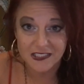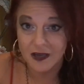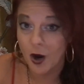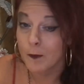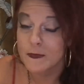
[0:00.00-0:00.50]

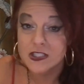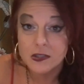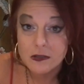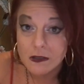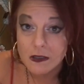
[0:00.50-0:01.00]
to our
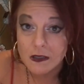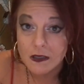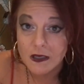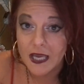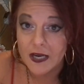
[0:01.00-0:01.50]

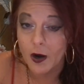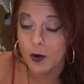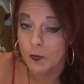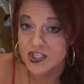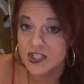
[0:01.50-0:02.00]
mystical and
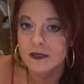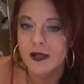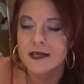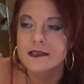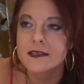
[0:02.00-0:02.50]
our witchy
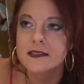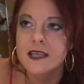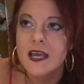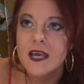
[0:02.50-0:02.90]
classes.